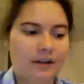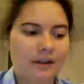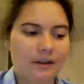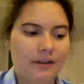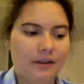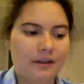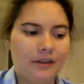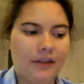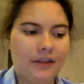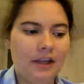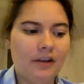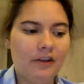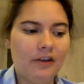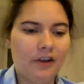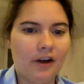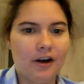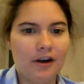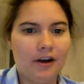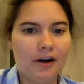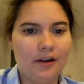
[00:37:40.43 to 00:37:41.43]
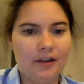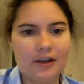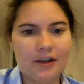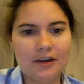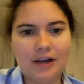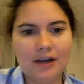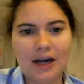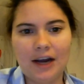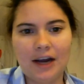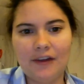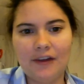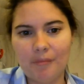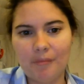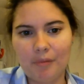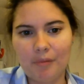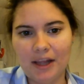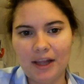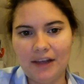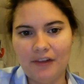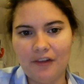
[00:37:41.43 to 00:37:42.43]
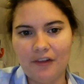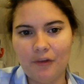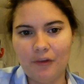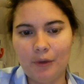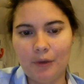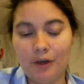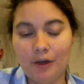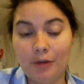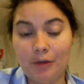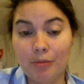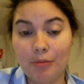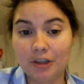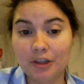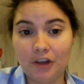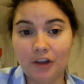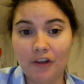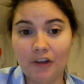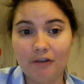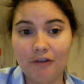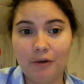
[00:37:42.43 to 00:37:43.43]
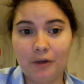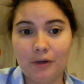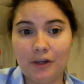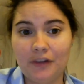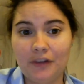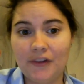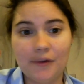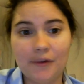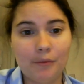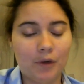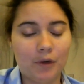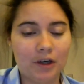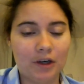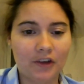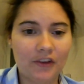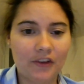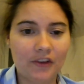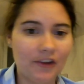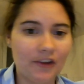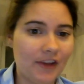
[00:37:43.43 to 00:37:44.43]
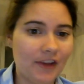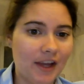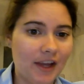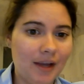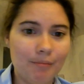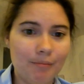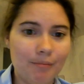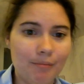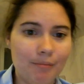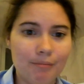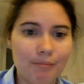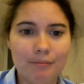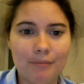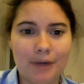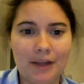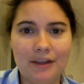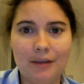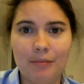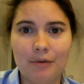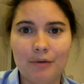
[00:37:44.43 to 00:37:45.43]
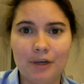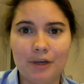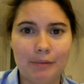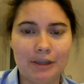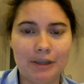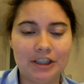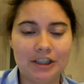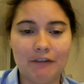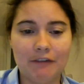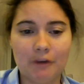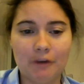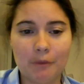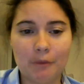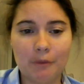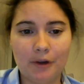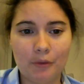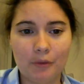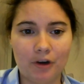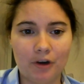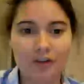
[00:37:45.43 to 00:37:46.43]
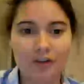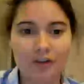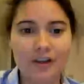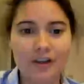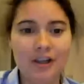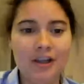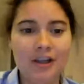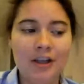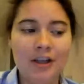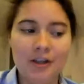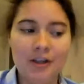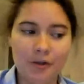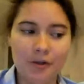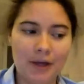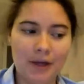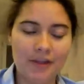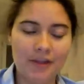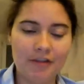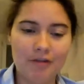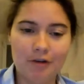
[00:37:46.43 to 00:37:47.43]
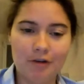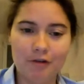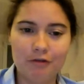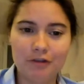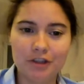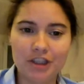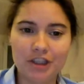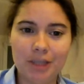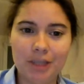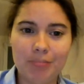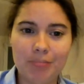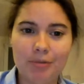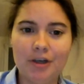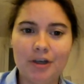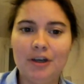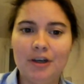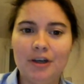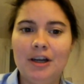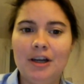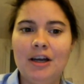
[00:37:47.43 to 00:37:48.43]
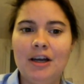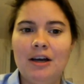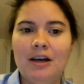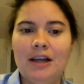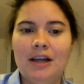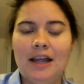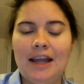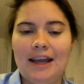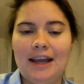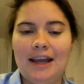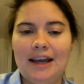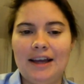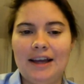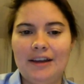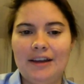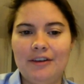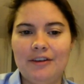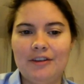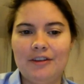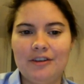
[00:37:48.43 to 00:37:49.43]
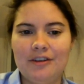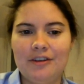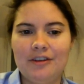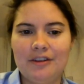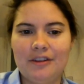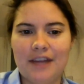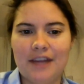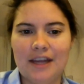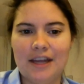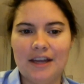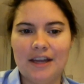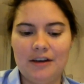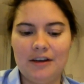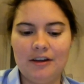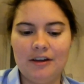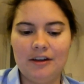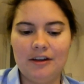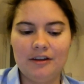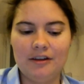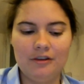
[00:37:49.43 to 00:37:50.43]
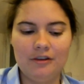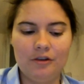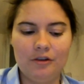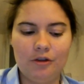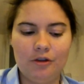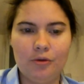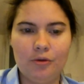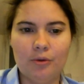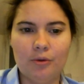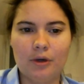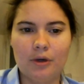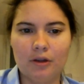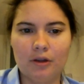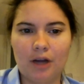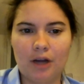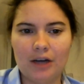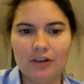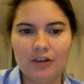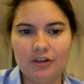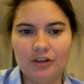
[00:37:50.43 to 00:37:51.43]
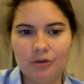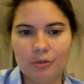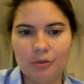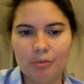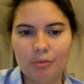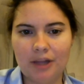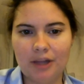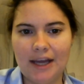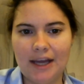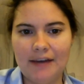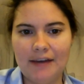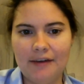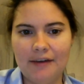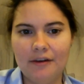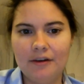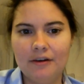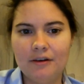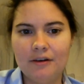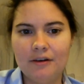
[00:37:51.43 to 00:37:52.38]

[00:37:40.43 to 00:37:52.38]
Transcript: These are the kinds of plans when you purchase a phone. It works the same, I think, pretty much everywhere in the world. You get the phone for cheaper, and then you are locked into a plan,